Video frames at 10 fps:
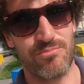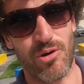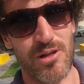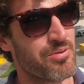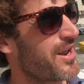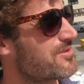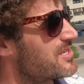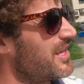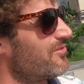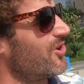probably
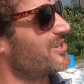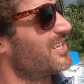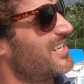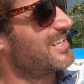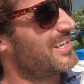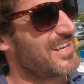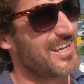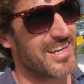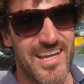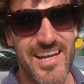pronouncing that wrong,
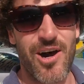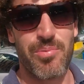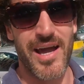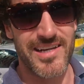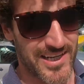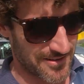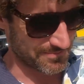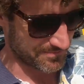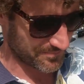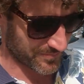in Albania.
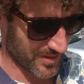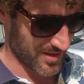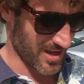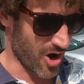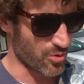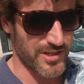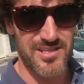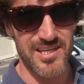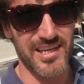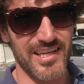
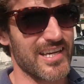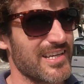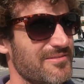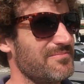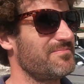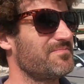Oldest city here.